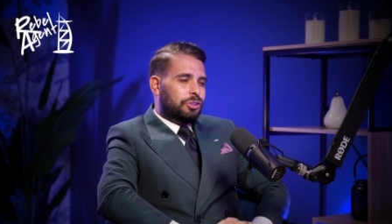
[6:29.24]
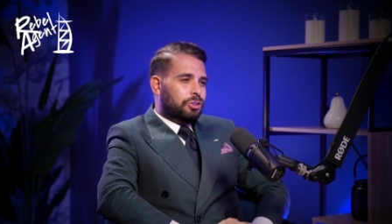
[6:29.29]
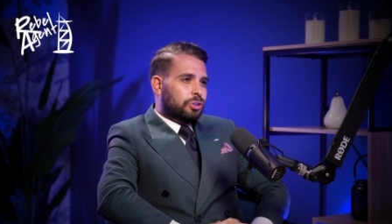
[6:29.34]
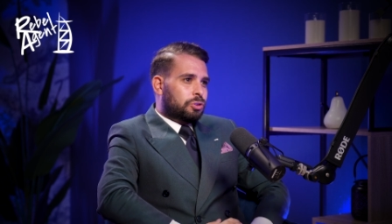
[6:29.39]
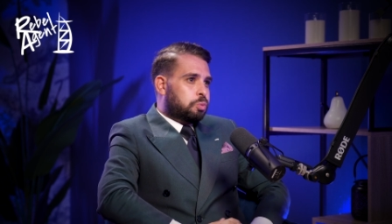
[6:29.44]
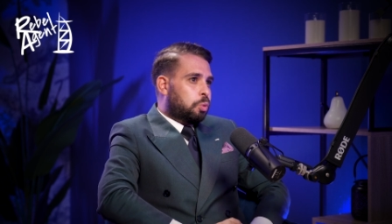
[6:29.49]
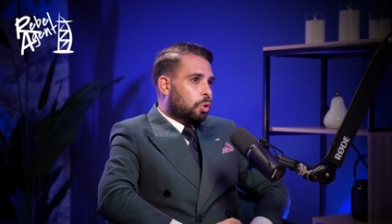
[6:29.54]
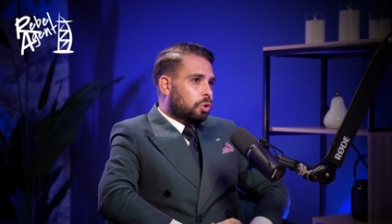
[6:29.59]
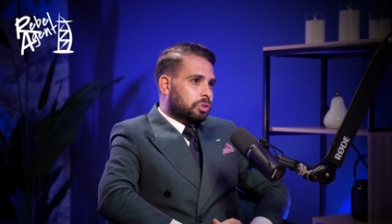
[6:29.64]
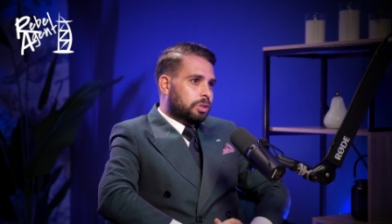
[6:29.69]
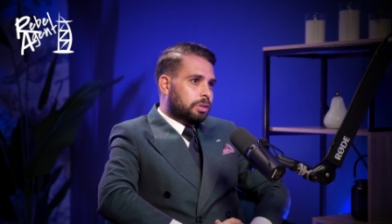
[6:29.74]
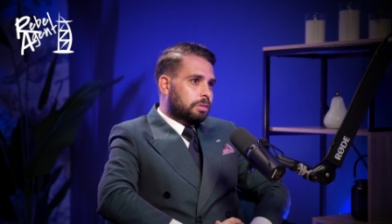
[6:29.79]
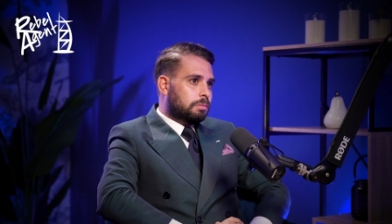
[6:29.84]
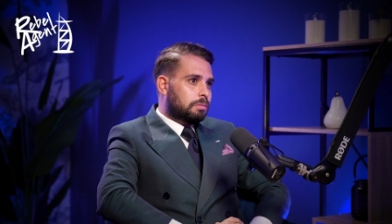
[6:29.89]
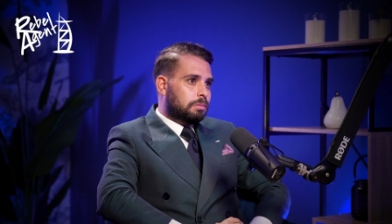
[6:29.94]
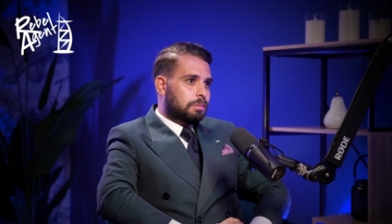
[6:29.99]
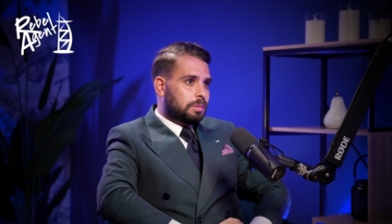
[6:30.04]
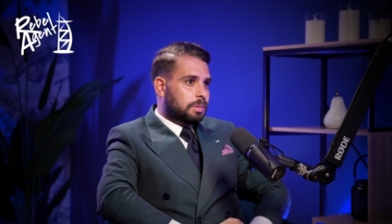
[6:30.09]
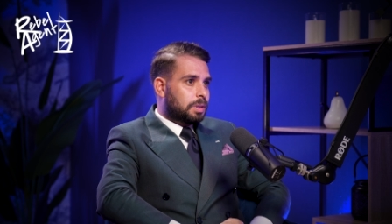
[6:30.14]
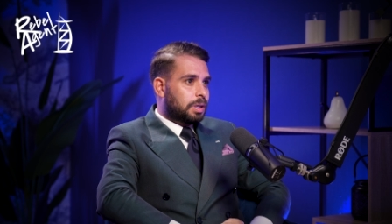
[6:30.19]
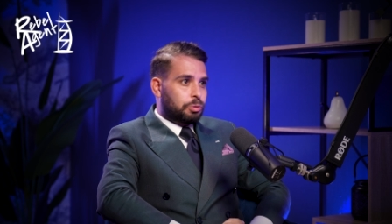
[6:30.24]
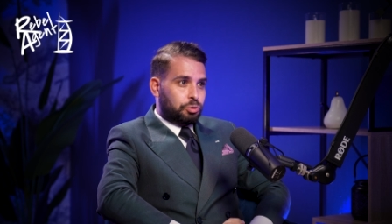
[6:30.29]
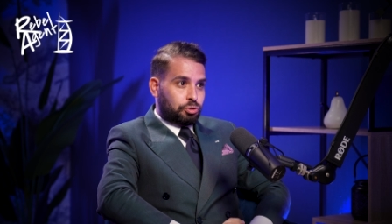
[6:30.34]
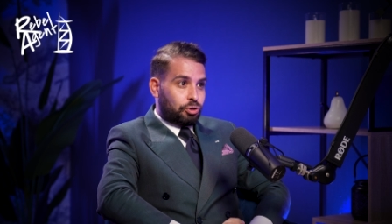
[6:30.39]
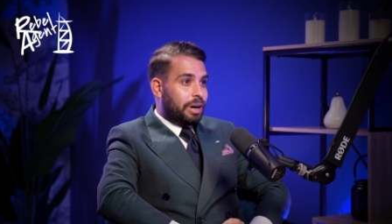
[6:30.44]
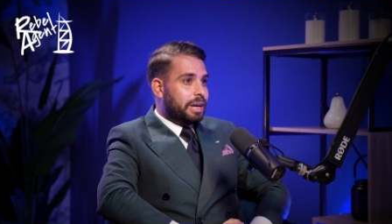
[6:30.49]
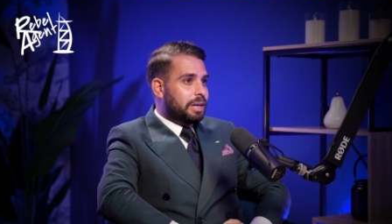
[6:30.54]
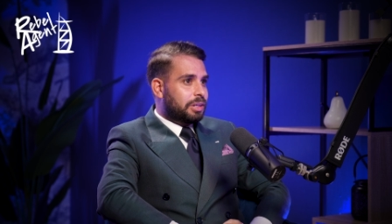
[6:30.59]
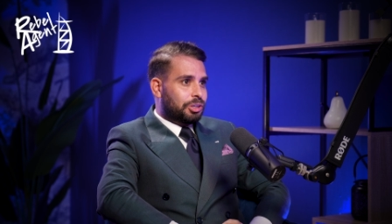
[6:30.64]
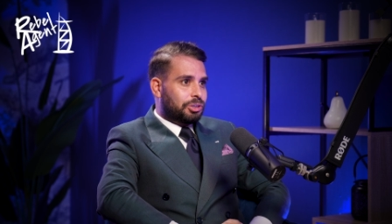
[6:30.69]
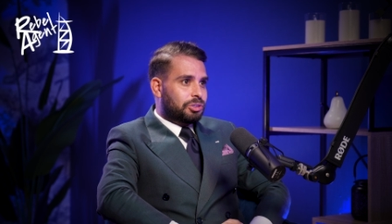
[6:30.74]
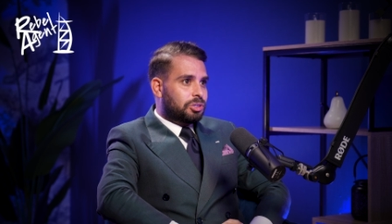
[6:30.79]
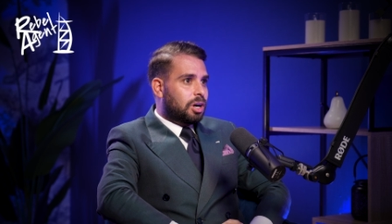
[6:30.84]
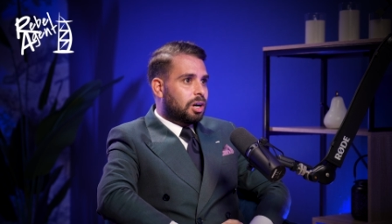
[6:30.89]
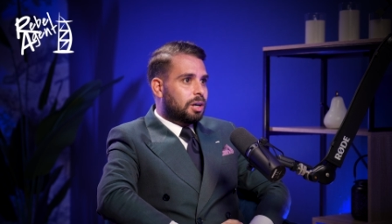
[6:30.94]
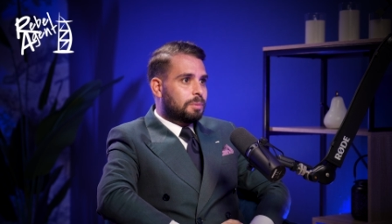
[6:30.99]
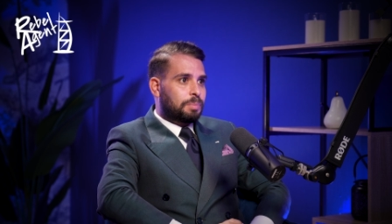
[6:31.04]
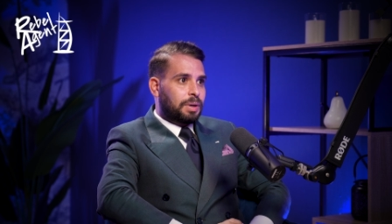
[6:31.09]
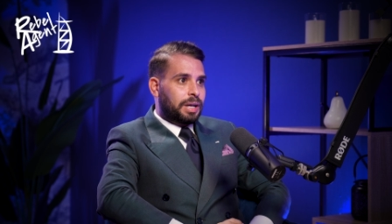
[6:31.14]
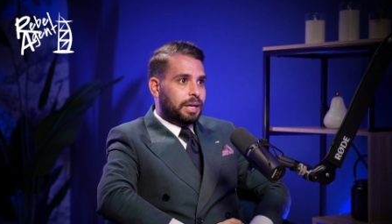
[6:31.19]
Just wasn't, it was great at the
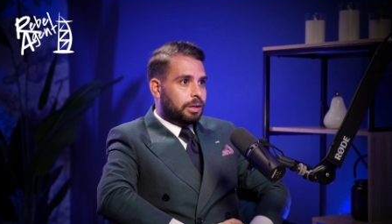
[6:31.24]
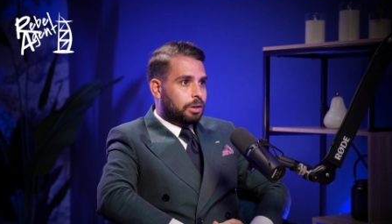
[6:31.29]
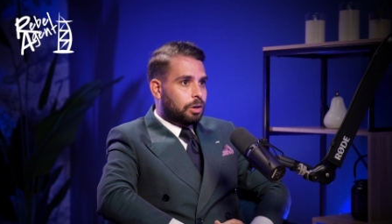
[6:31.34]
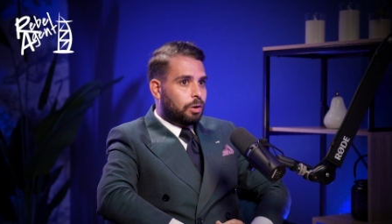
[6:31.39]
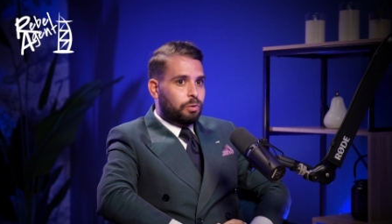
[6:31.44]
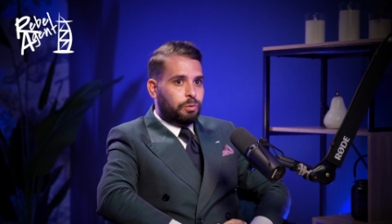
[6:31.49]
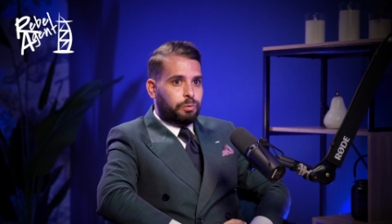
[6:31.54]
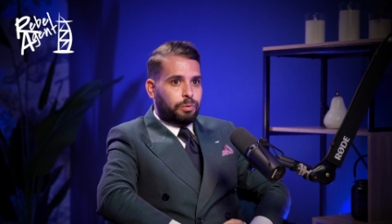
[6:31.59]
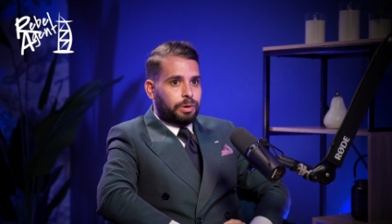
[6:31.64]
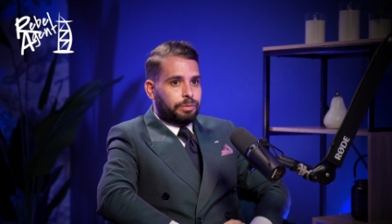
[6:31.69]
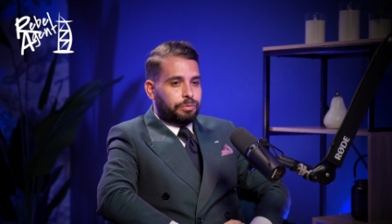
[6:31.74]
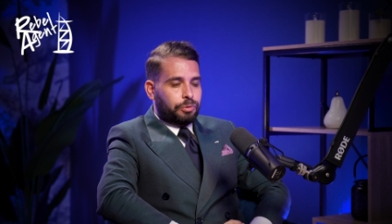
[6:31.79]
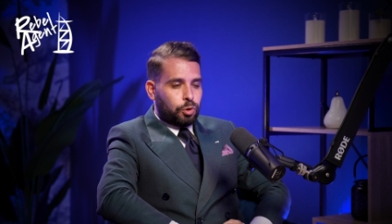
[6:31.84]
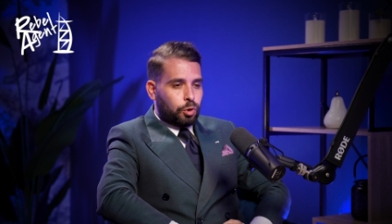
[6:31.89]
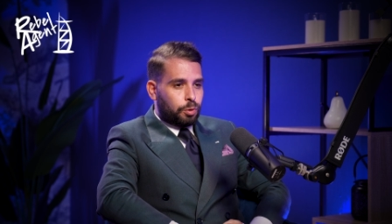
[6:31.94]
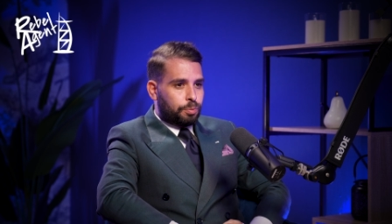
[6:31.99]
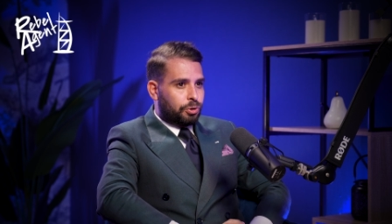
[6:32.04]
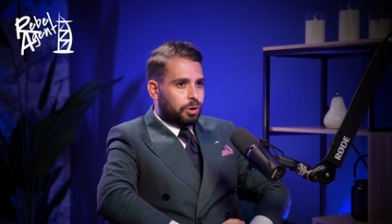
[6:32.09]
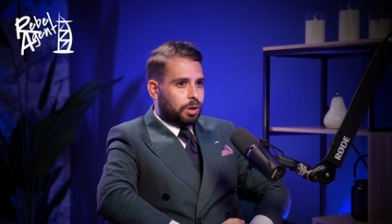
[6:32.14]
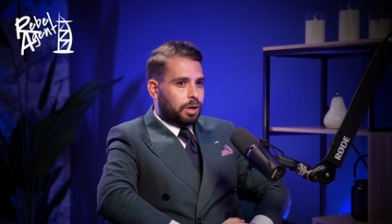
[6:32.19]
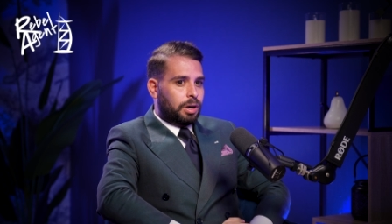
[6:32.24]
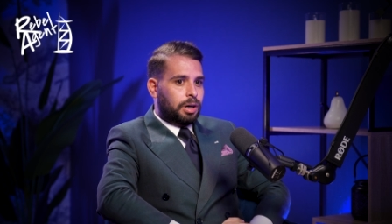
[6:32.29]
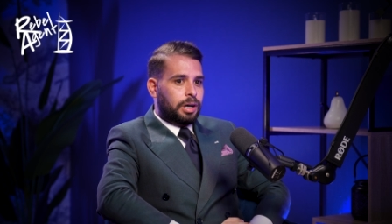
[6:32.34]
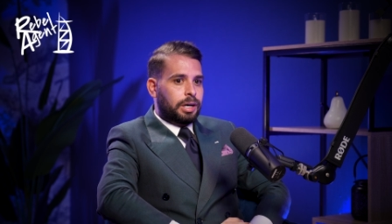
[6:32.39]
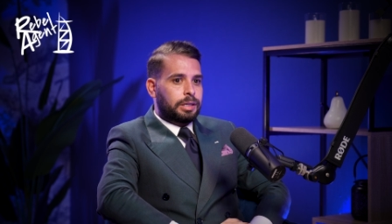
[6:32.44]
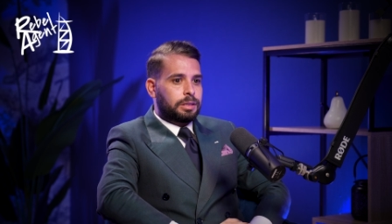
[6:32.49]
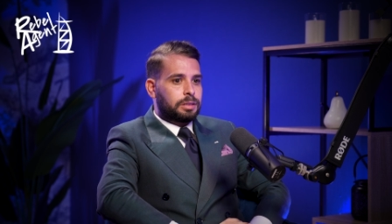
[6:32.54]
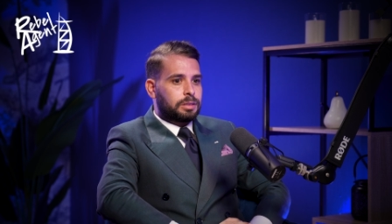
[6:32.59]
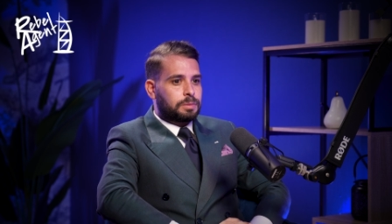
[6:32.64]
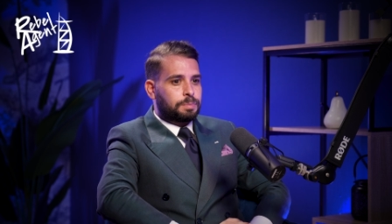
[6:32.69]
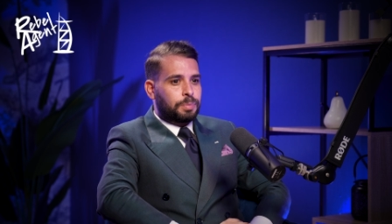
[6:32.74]
time playing golf with corporate clients,